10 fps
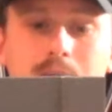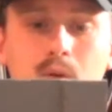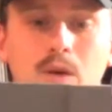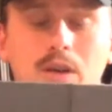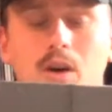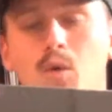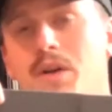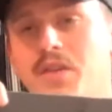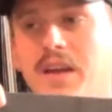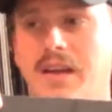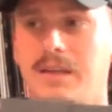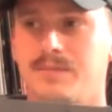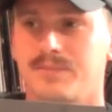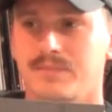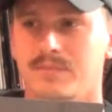I'm going to go with a,
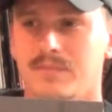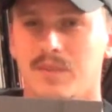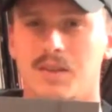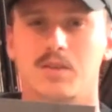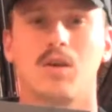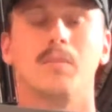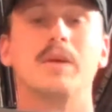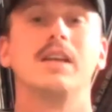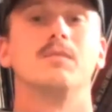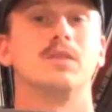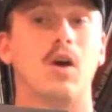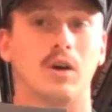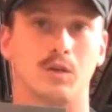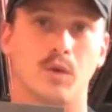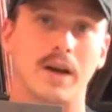let's call them medium
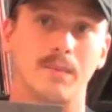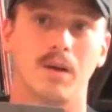dark gray,